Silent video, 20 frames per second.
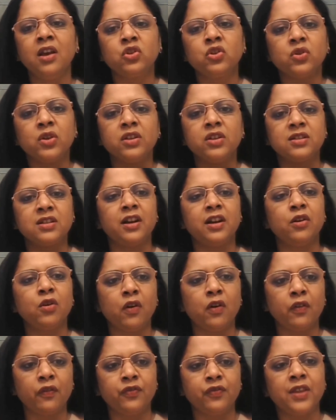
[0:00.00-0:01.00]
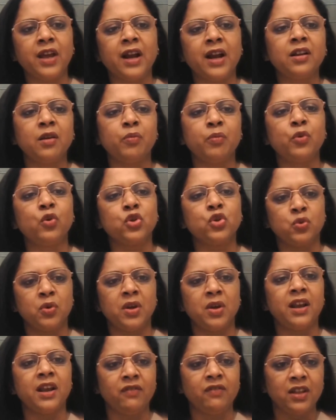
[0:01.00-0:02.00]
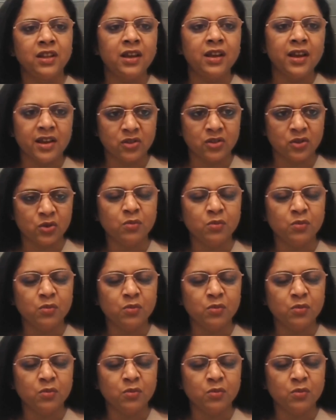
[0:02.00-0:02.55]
So instead of that approach where everything has